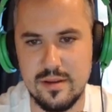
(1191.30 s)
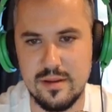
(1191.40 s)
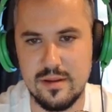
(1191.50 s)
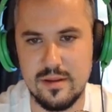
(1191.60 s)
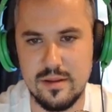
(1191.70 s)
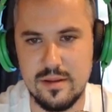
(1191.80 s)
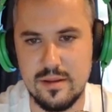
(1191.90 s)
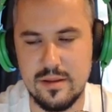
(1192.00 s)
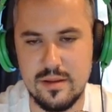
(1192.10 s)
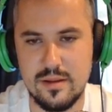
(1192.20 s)

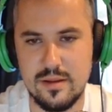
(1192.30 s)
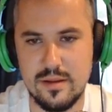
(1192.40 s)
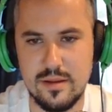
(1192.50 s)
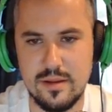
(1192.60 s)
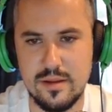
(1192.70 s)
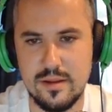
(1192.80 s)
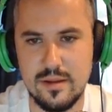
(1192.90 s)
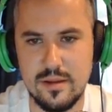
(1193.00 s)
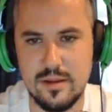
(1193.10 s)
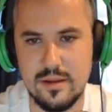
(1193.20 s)

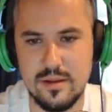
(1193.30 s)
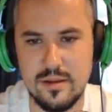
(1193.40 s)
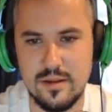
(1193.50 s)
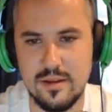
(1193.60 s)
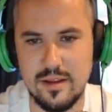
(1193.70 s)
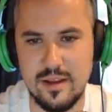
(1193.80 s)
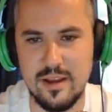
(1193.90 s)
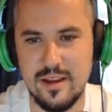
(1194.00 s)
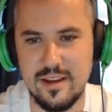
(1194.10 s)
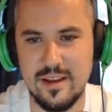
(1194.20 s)

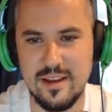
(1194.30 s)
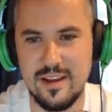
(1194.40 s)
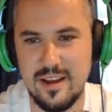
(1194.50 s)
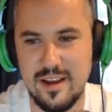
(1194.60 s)
Nobody speaks.